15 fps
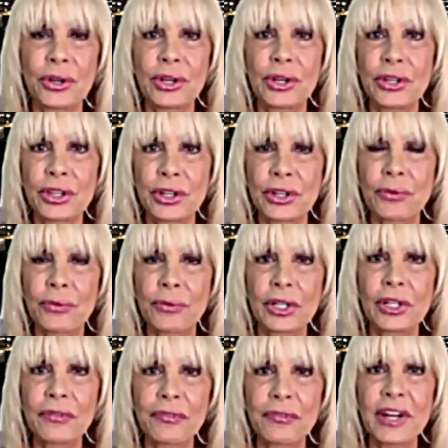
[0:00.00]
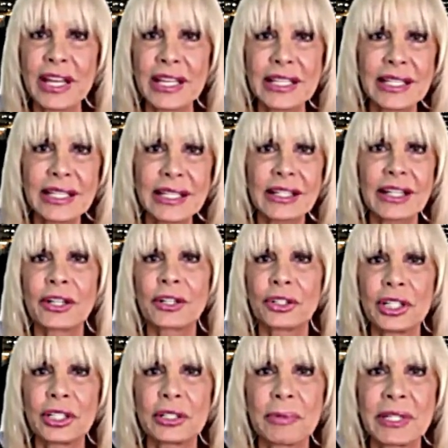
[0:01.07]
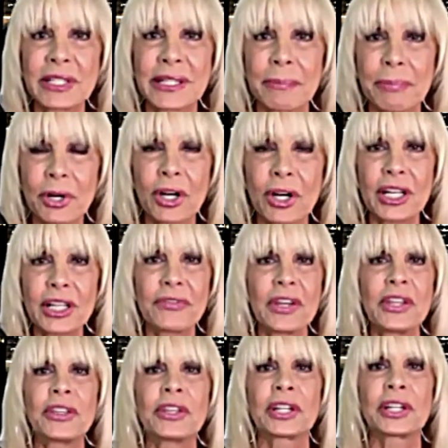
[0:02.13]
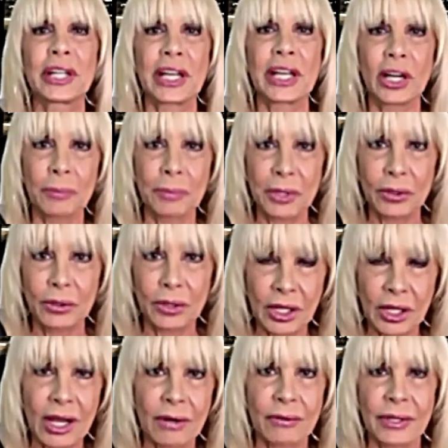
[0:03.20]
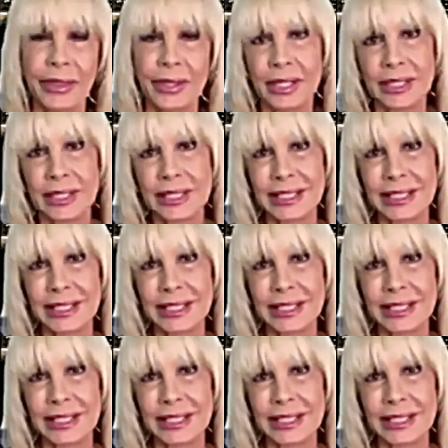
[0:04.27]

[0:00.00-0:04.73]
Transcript: your real friends are going to be supportive, and they're going to help you along with it.